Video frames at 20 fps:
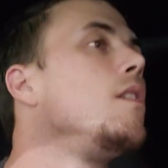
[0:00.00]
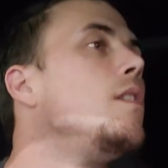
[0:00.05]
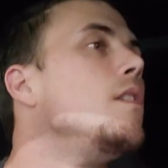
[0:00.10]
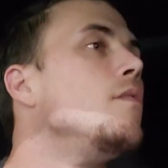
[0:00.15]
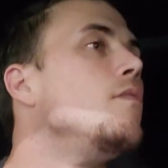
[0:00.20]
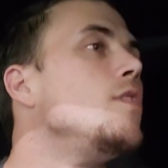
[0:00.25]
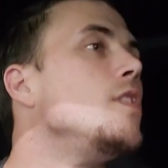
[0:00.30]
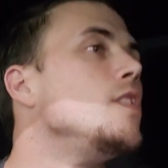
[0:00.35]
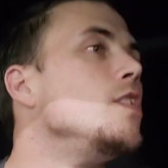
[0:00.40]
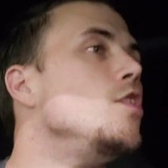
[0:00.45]

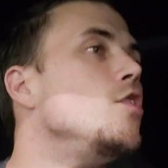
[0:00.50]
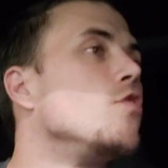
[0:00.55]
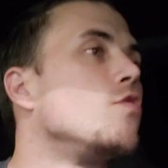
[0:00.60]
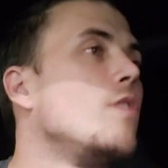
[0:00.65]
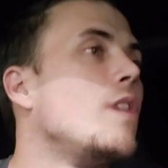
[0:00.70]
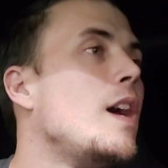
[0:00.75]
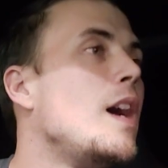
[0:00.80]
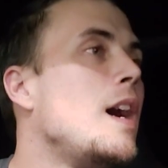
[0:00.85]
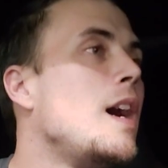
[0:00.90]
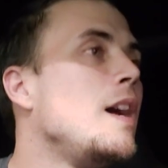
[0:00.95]

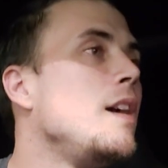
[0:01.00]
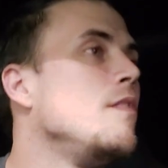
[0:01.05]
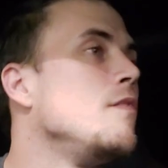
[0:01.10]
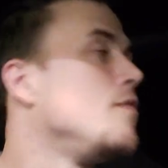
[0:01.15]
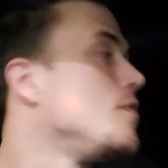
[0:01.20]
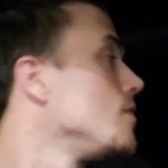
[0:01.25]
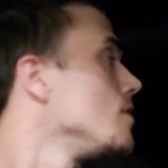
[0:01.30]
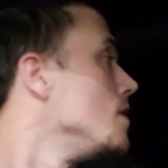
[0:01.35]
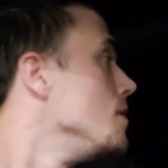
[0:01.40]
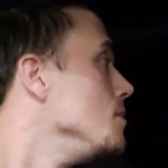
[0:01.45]
drive.
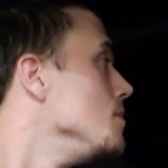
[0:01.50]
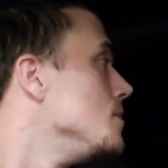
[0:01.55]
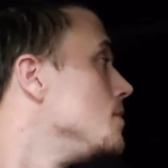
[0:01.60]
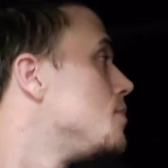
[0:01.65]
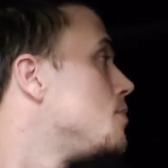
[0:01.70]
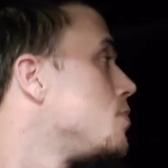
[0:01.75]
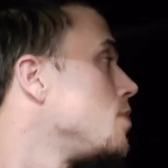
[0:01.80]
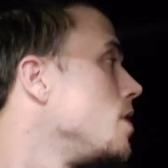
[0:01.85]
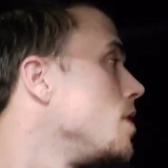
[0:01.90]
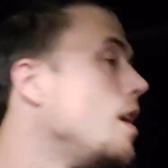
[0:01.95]
I'm
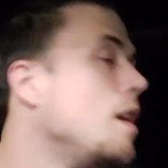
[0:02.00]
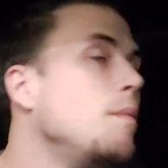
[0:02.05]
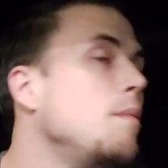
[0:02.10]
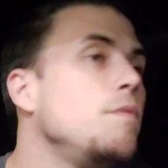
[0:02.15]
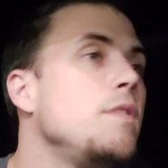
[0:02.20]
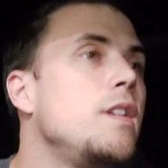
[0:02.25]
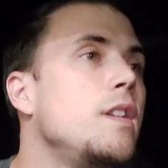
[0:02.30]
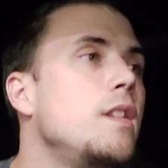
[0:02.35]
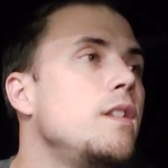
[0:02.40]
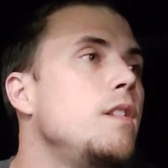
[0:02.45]
probably gonna
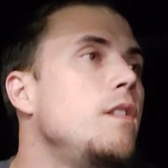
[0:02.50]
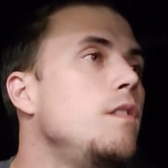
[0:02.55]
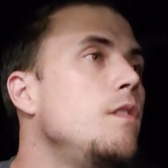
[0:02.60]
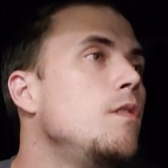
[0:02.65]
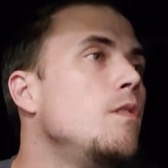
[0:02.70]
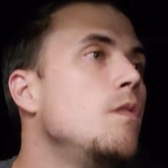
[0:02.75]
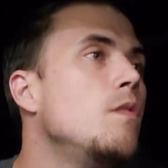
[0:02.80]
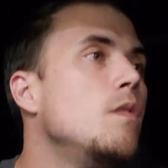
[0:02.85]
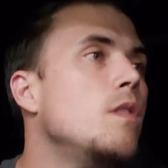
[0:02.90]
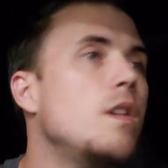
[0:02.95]
do a
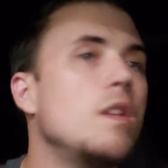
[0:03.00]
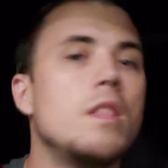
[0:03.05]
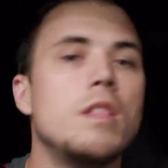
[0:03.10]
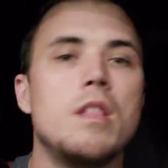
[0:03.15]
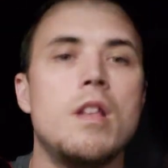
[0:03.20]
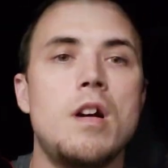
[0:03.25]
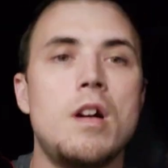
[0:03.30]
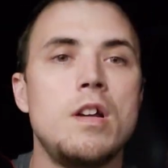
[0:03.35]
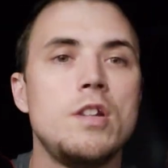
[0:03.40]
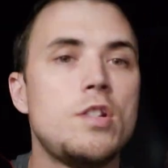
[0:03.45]

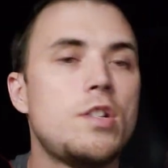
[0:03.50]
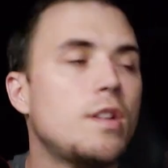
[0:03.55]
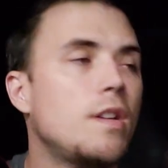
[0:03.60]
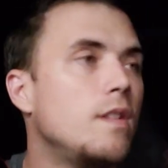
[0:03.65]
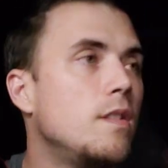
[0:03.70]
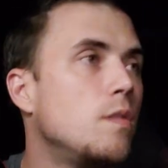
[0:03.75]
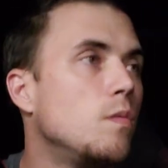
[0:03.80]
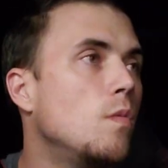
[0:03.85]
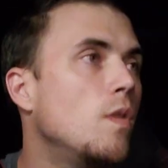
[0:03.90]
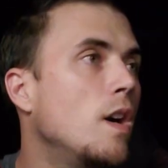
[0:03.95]
launch as
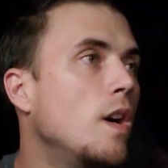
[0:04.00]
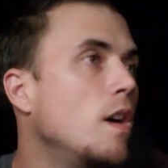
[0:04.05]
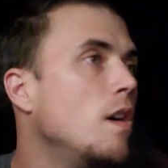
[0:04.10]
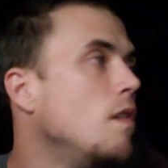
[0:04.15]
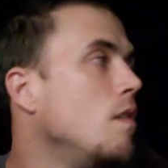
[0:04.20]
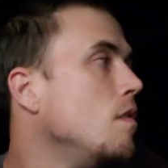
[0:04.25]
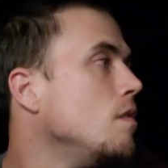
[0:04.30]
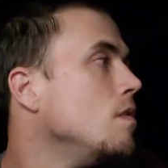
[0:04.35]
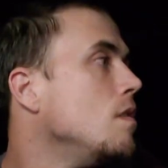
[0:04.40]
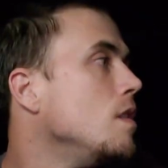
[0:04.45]
well.
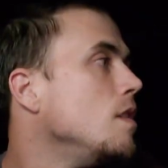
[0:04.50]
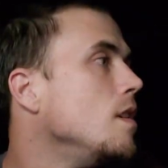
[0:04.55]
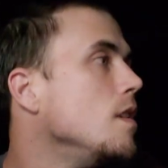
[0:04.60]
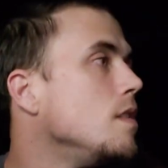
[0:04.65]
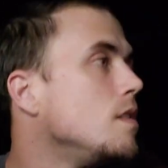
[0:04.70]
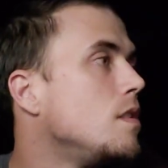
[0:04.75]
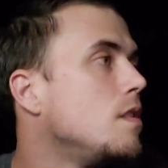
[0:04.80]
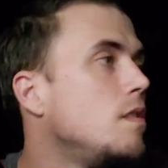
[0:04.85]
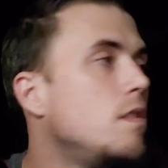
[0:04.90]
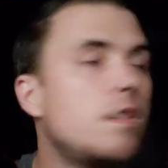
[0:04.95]
It's
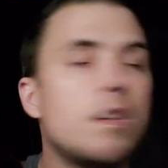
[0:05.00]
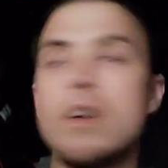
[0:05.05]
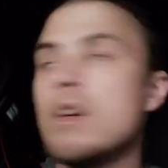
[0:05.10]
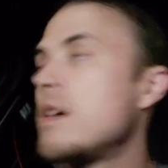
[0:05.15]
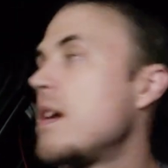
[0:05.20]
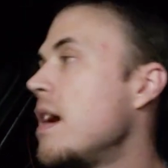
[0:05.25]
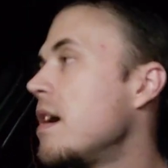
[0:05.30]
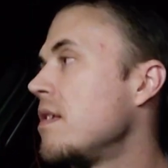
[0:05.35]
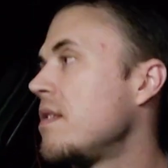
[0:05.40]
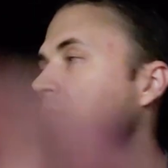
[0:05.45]
dark
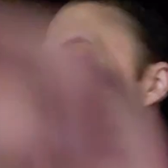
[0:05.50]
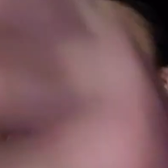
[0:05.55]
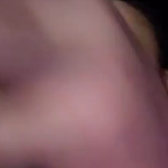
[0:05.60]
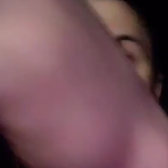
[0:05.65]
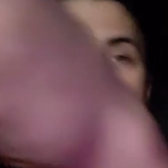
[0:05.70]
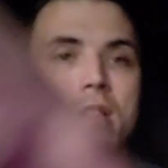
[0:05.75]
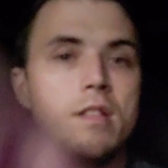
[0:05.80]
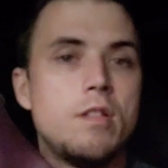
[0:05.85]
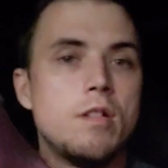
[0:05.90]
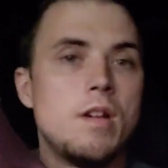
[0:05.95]
outside, so
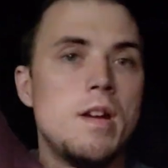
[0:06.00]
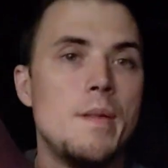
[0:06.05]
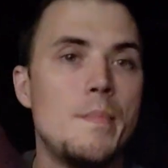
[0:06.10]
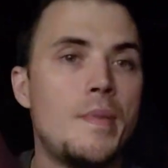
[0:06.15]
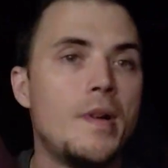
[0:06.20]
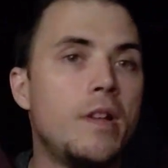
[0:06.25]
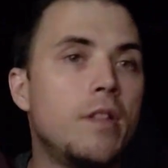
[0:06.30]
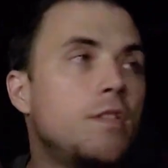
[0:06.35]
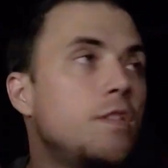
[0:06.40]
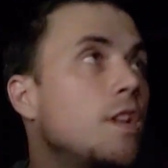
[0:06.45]
I
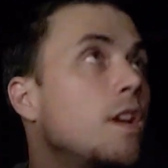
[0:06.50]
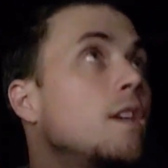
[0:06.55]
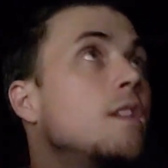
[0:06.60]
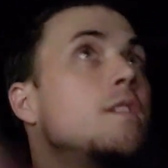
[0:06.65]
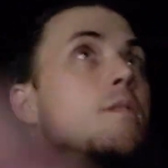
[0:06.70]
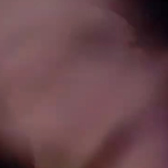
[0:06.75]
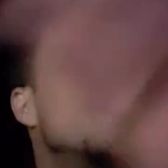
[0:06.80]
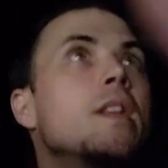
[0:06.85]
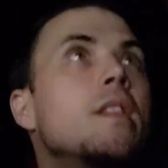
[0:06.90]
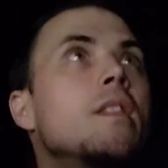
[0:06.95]
apologize about
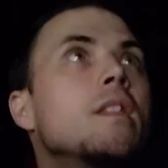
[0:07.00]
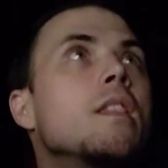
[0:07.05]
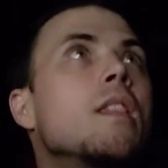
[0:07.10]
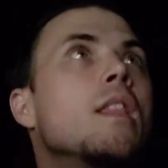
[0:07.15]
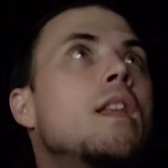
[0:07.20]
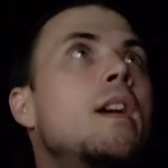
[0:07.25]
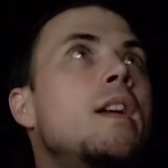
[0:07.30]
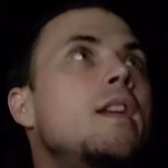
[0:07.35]
the light.